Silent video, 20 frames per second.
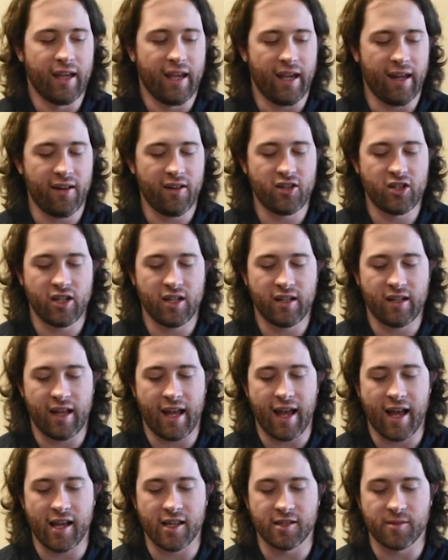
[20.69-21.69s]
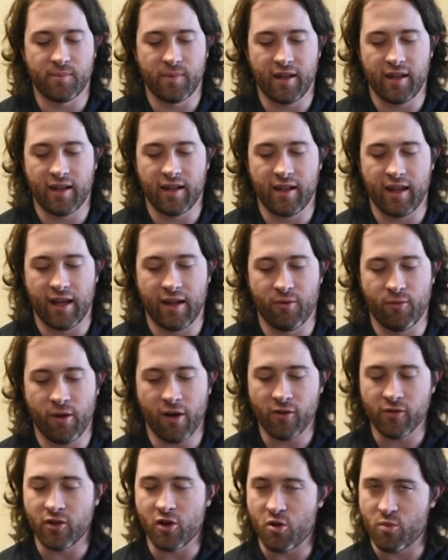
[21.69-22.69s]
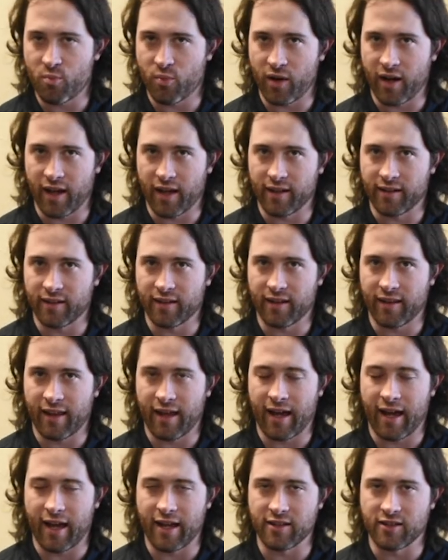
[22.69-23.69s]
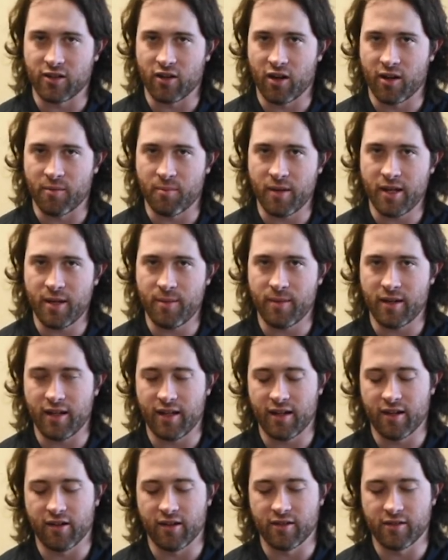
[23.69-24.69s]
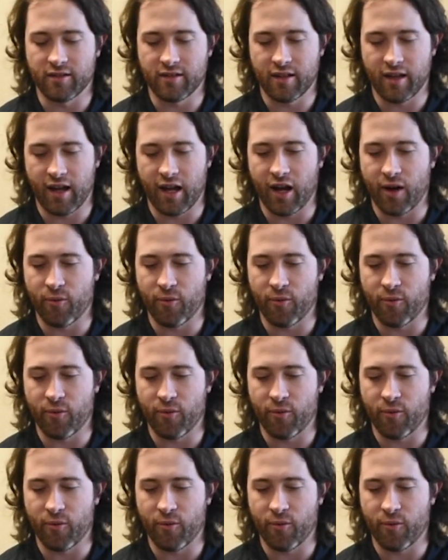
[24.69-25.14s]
Inogen has been a well-known brand that has gone many years